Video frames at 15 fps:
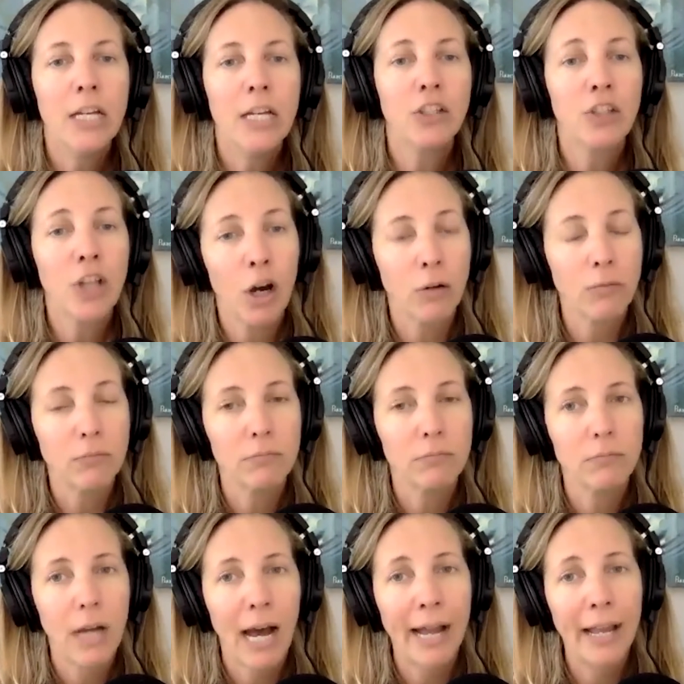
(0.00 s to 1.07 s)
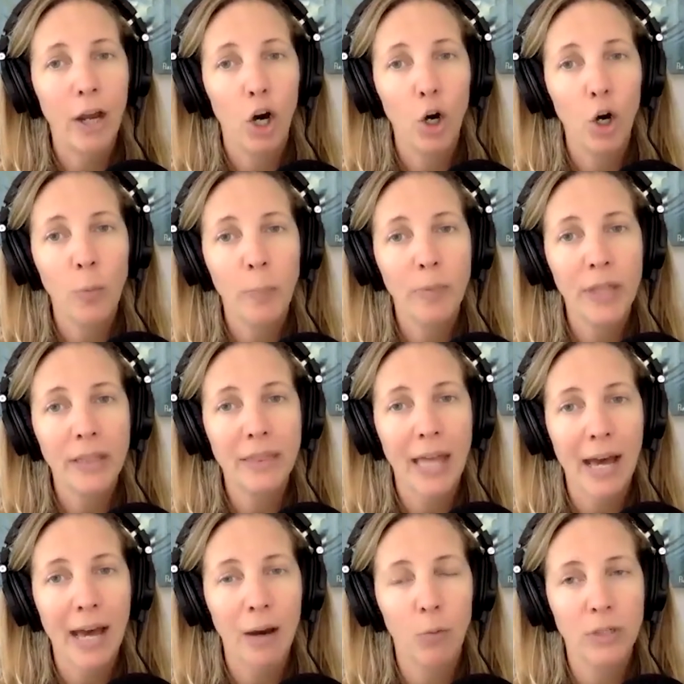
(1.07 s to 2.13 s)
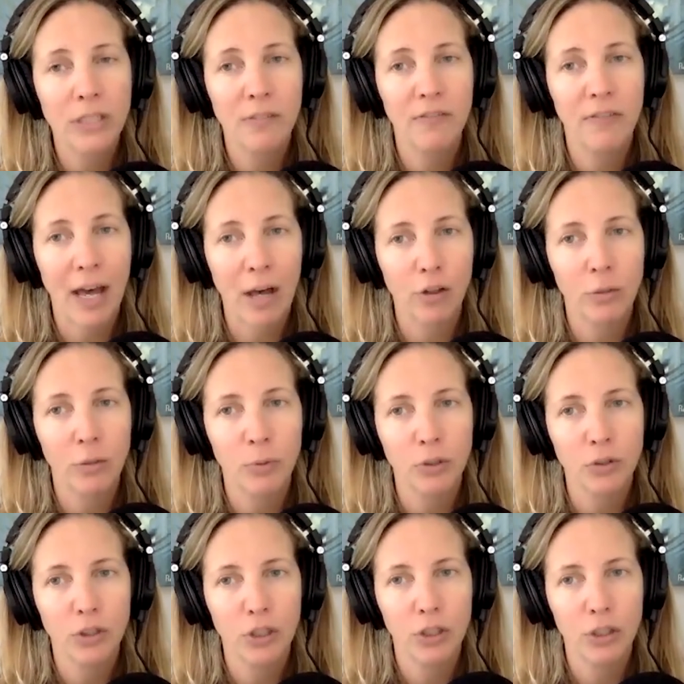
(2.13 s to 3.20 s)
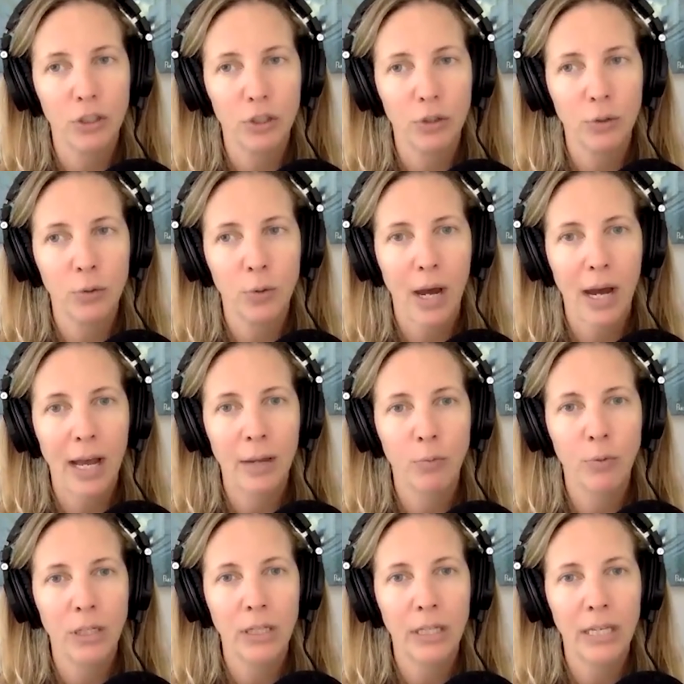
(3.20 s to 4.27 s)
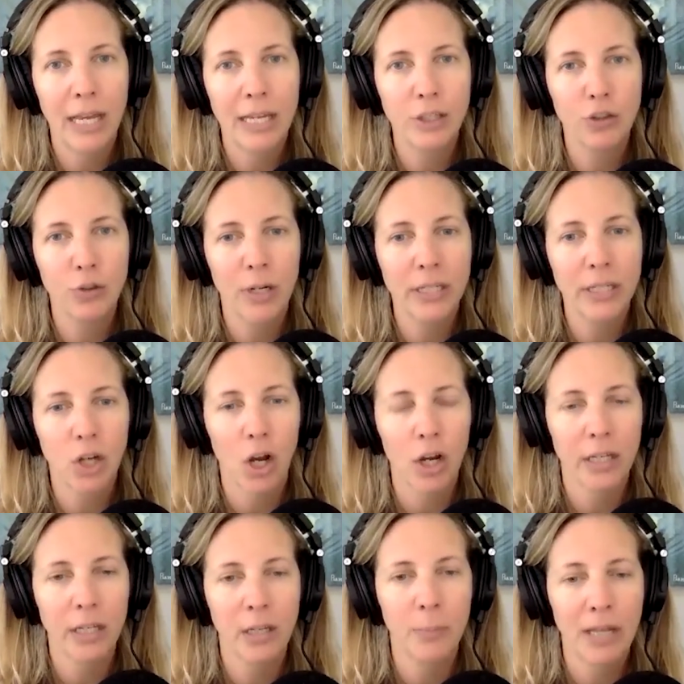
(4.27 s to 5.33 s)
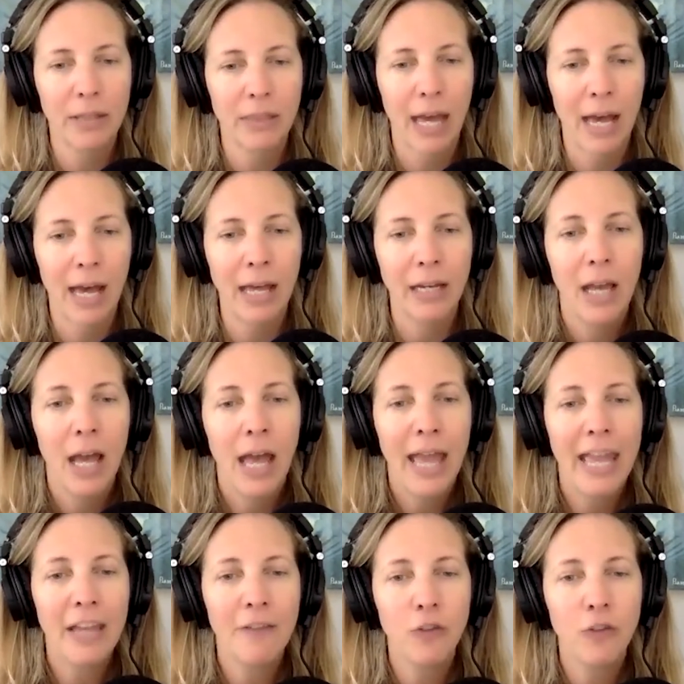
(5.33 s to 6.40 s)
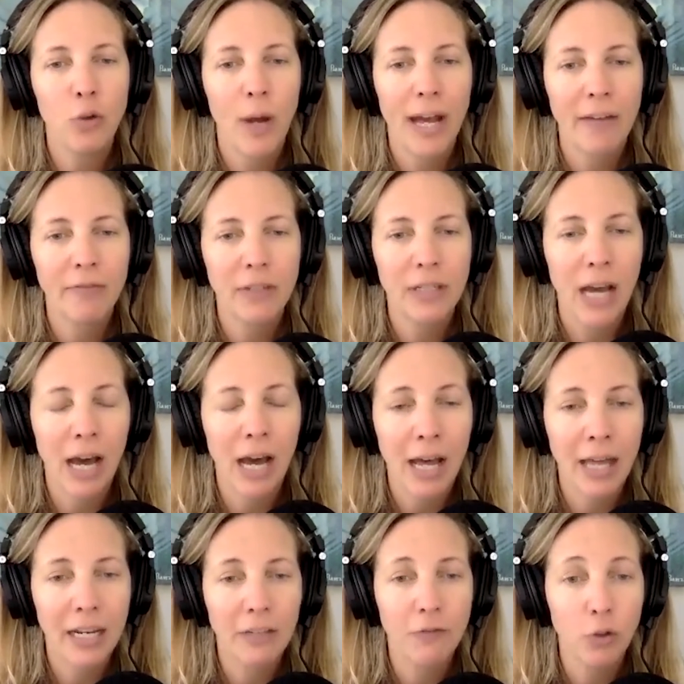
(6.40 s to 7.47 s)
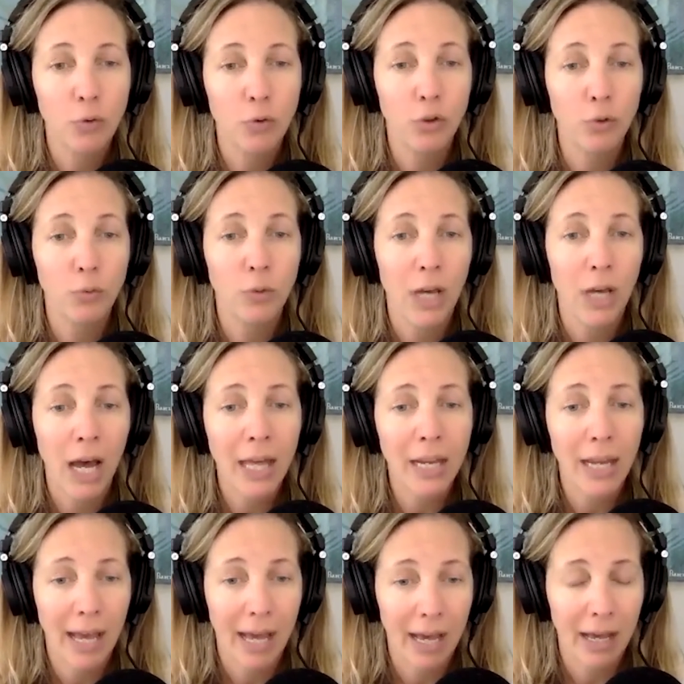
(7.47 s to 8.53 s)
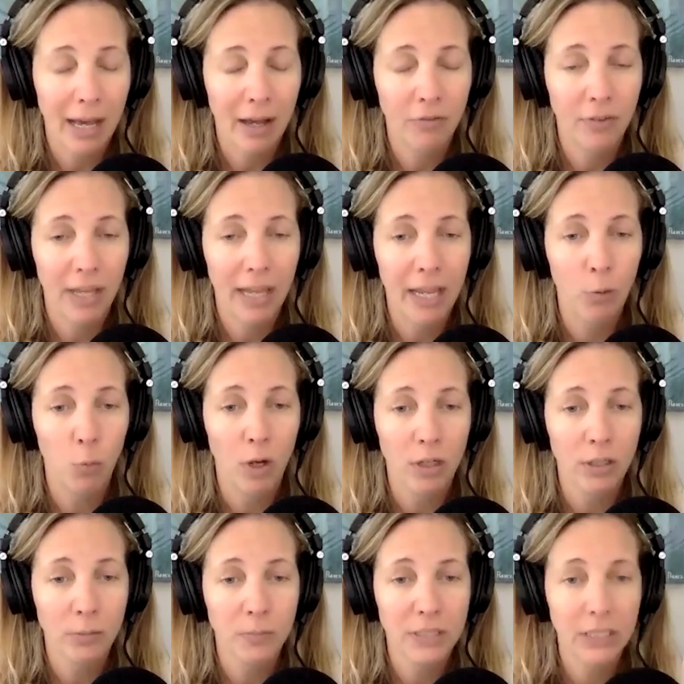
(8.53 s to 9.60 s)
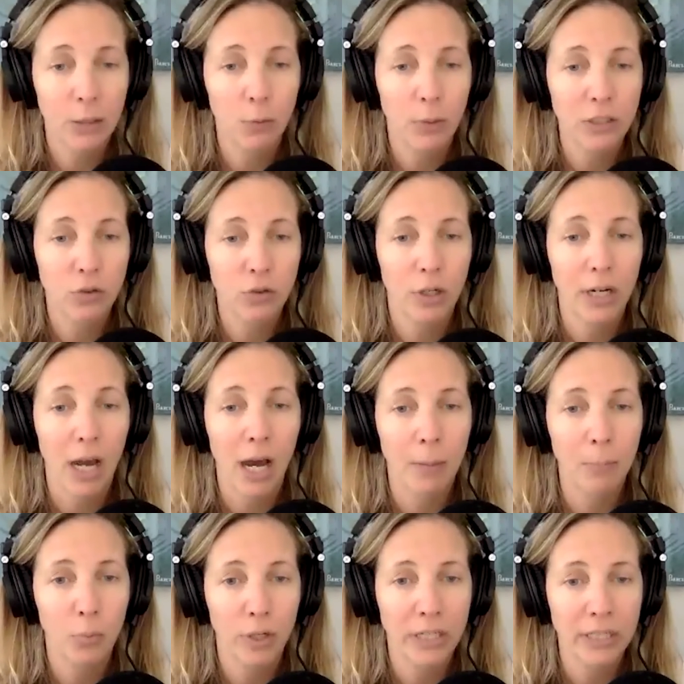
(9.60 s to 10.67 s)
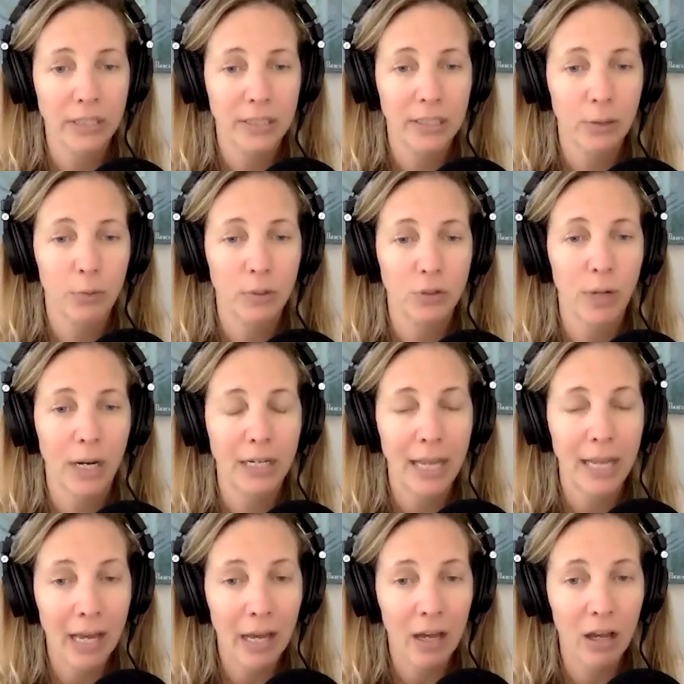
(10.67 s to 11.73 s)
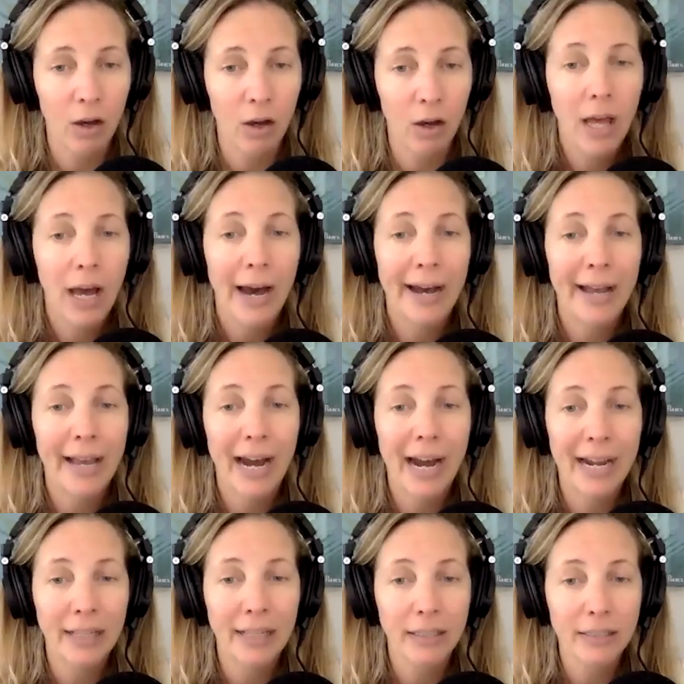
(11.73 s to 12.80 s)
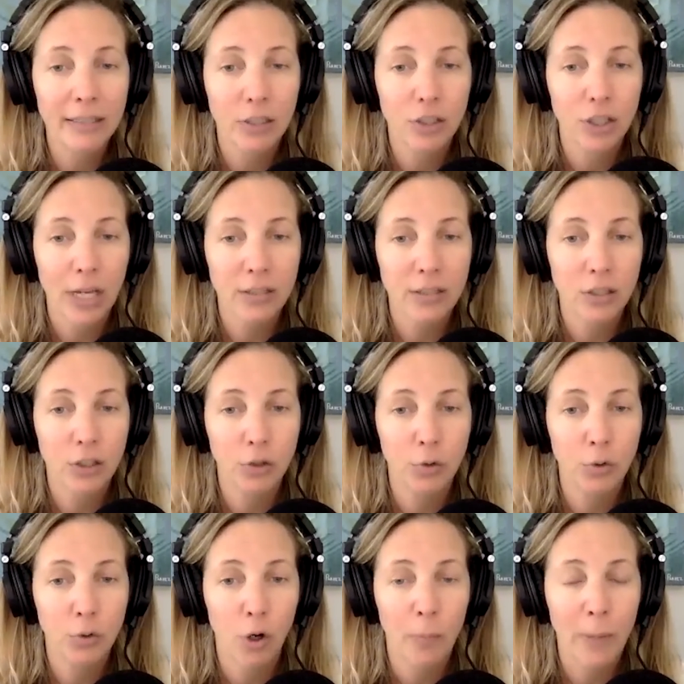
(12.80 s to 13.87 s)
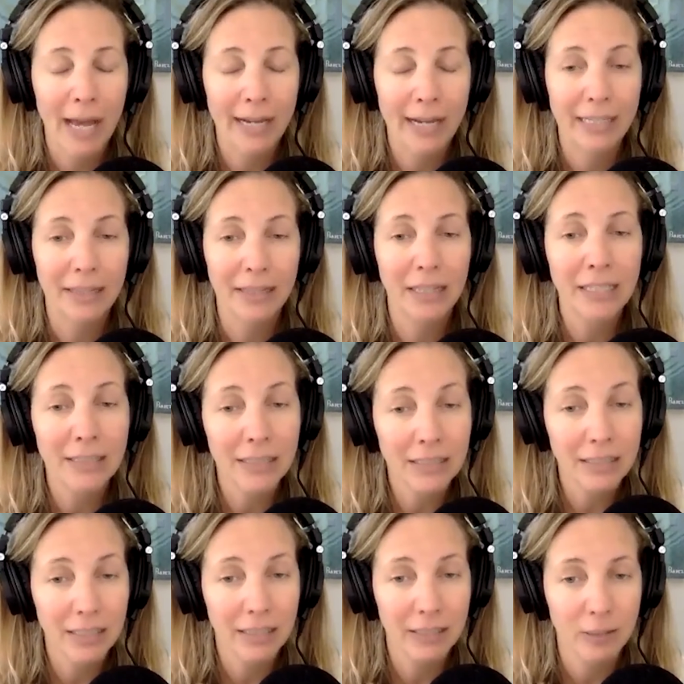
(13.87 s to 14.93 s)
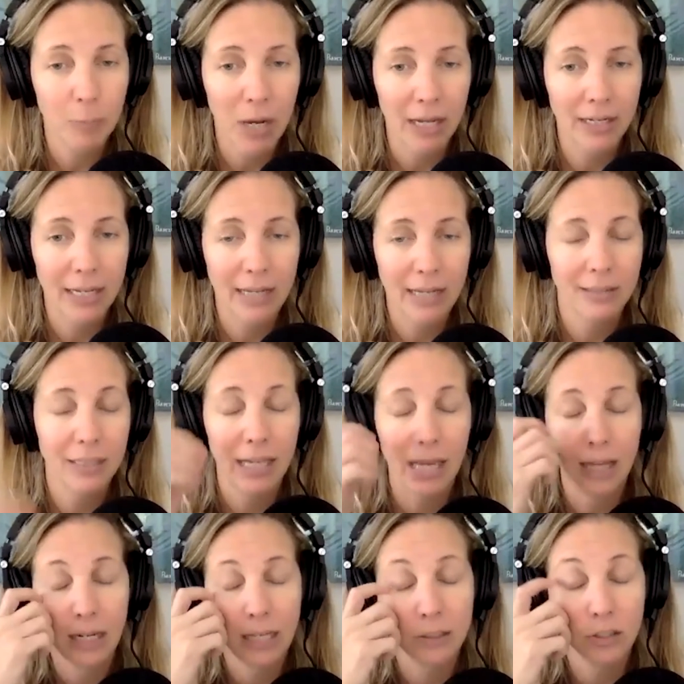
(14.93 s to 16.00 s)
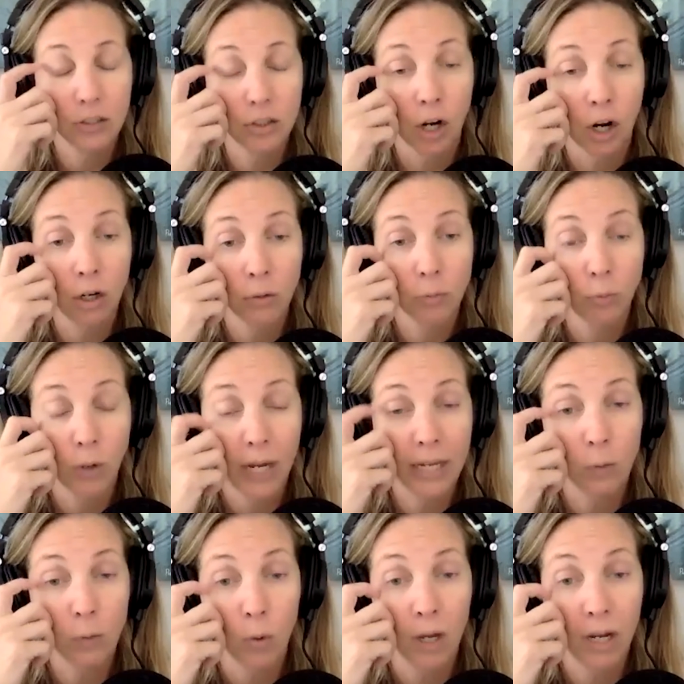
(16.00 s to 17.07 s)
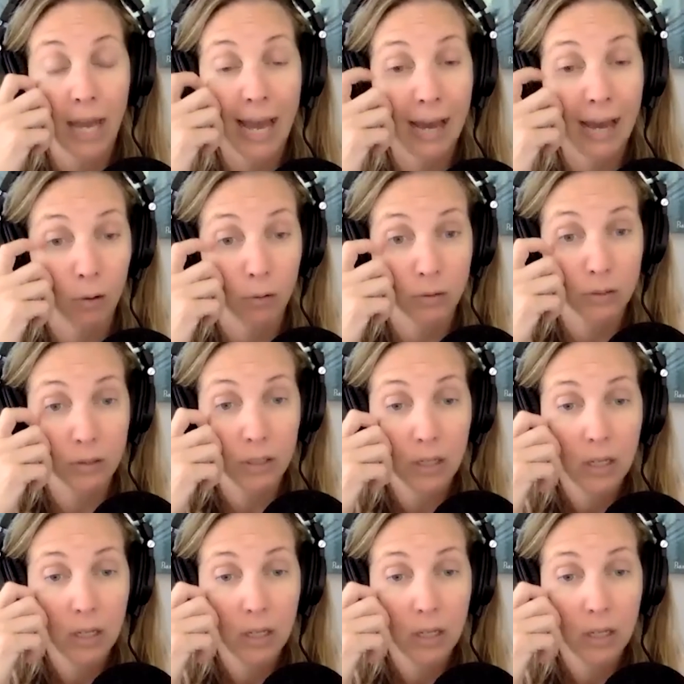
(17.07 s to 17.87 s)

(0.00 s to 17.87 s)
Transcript: So I hope that that was valuable to you. I really enjoy talking about that. If you do not have a welcome sequence or an onboarding sequence right now, I highly suggest you go back and listen to this podcast again and start writing one out.